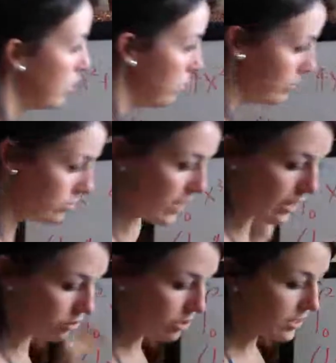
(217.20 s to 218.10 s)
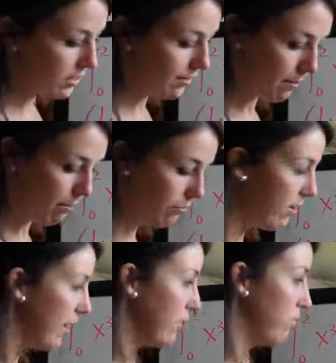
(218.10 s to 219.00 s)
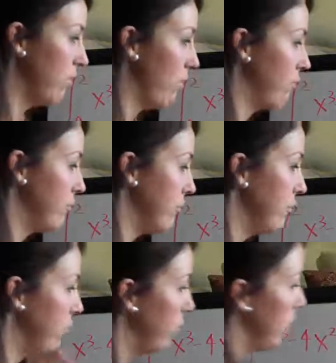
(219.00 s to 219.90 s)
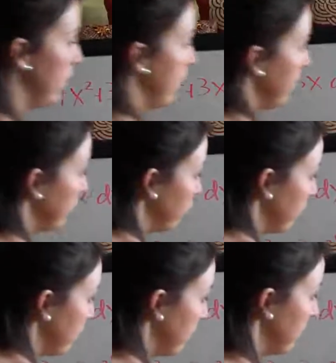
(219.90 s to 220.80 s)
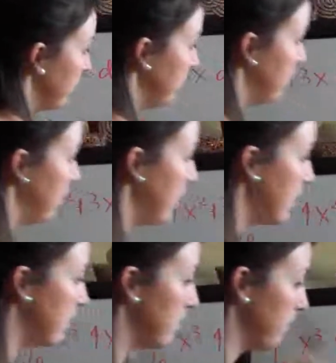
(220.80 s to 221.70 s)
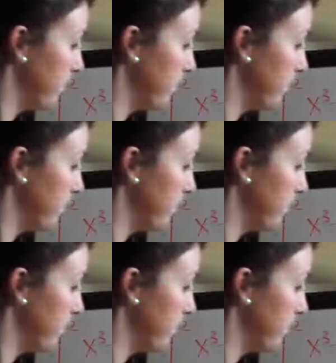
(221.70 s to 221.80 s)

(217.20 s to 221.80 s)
which is actually going to simplify. 12 over 2 is just 6.